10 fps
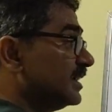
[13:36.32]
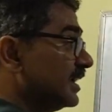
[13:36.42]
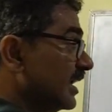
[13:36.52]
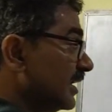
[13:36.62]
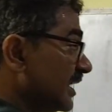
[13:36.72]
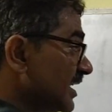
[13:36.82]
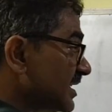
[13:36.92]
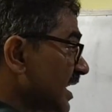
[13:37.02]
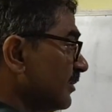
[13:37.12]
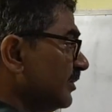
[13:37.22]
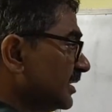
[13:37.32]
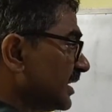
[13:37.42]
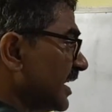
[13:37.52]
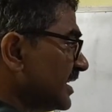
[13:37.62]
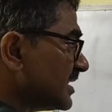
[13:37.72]
Next time the
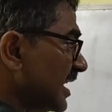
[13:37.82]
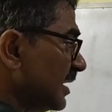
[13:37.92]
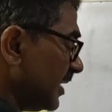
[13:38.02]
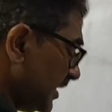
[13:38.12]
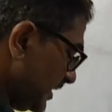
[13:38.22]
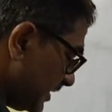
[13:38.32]
next element is